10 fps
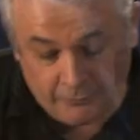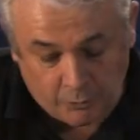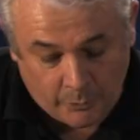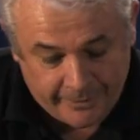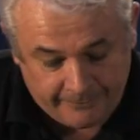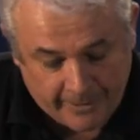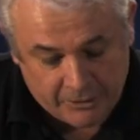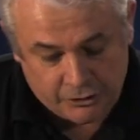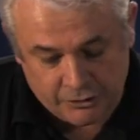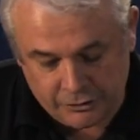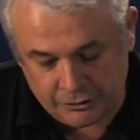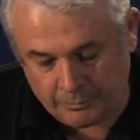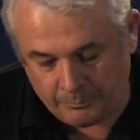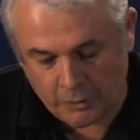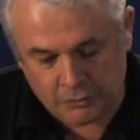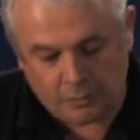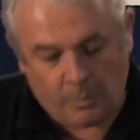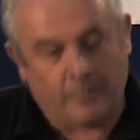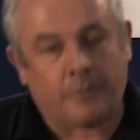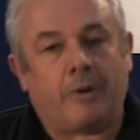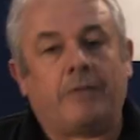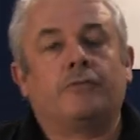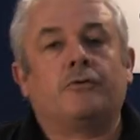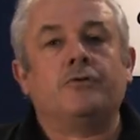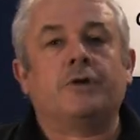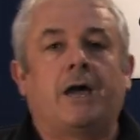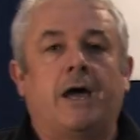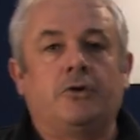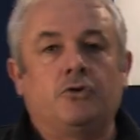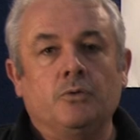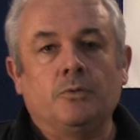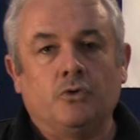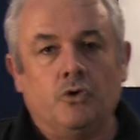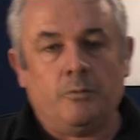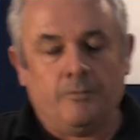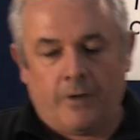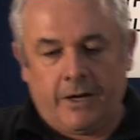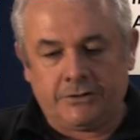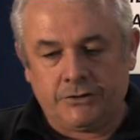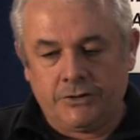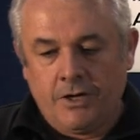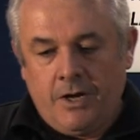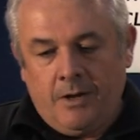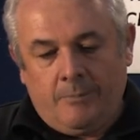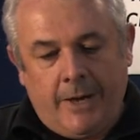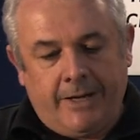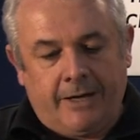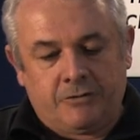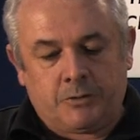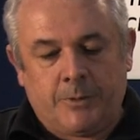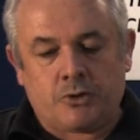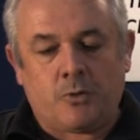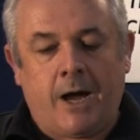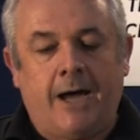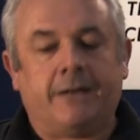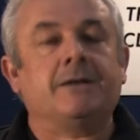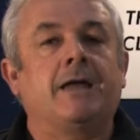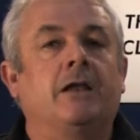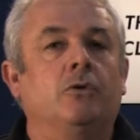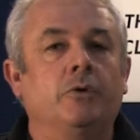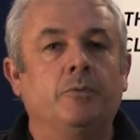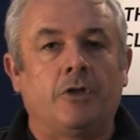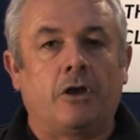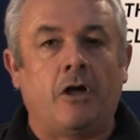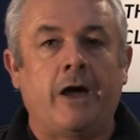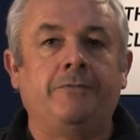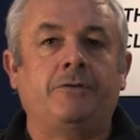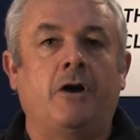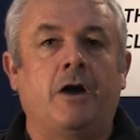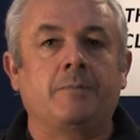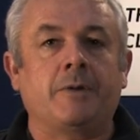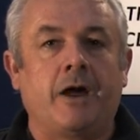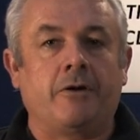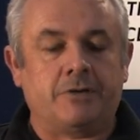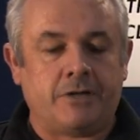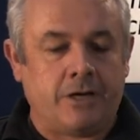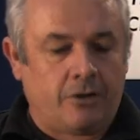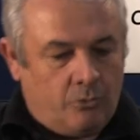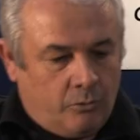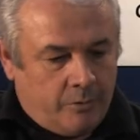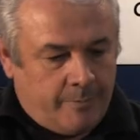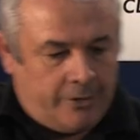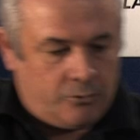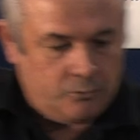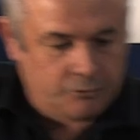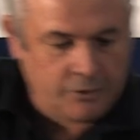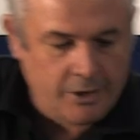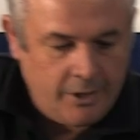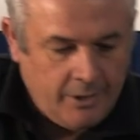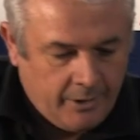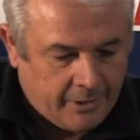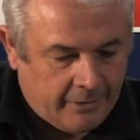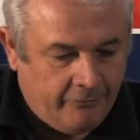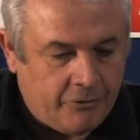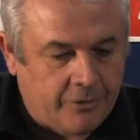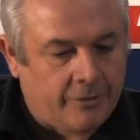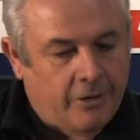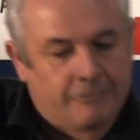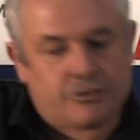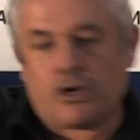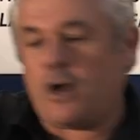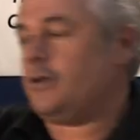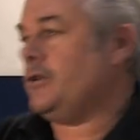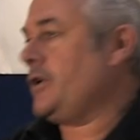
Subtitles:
20 functions. Most of what we run through you can't do with normal vices. Made out of a special hardened alloy with a lifetime guarantee on all the metals. And everything that I've shown you